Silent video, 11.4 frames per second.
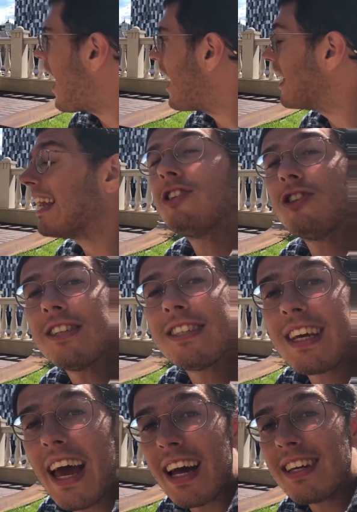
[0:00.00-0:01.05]
And legend
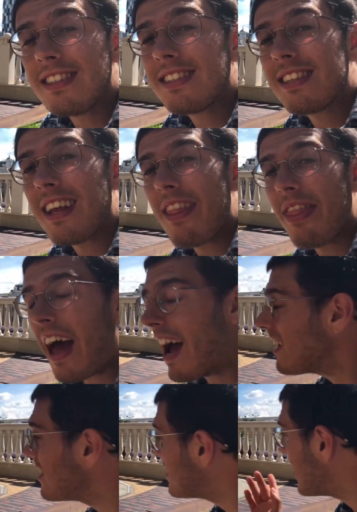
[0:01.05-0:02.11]
says that
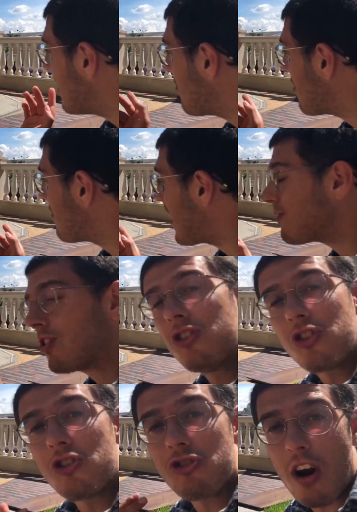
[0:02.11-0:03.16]
if the fountain
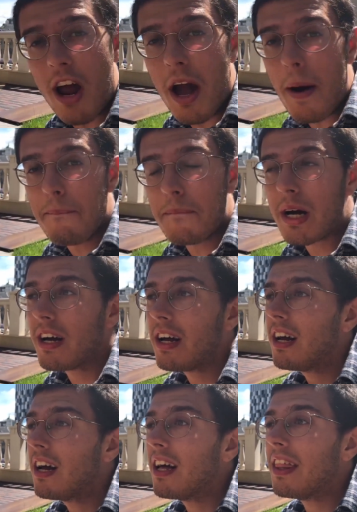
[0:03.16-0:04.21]
should dry up,
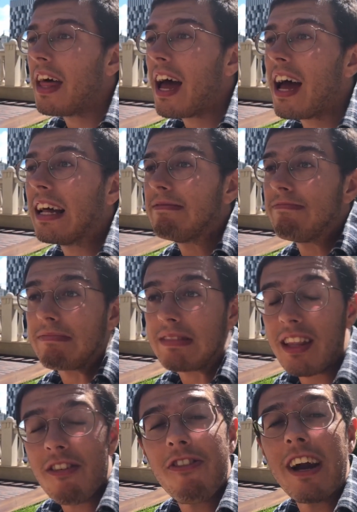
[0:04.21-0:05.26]
then
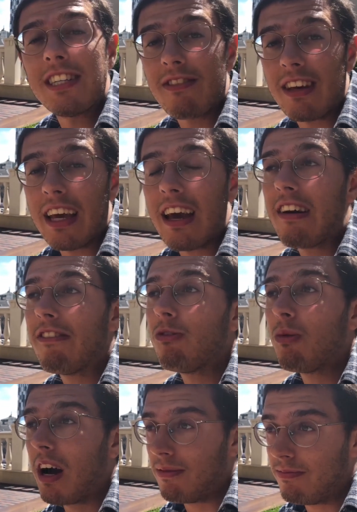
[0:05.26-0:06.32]
the fate of Kiev,
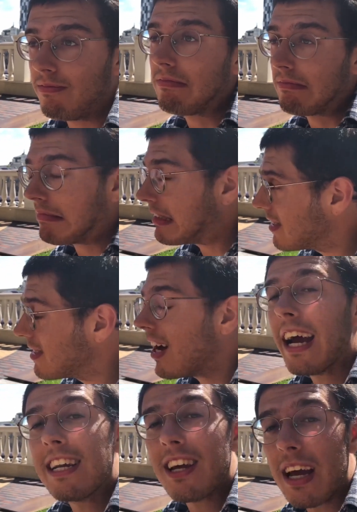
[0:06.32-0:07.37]
well,
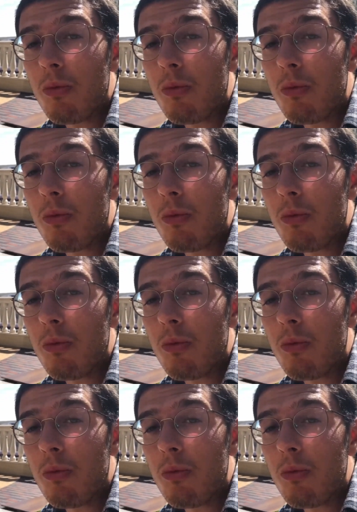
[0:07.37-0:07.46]
it, it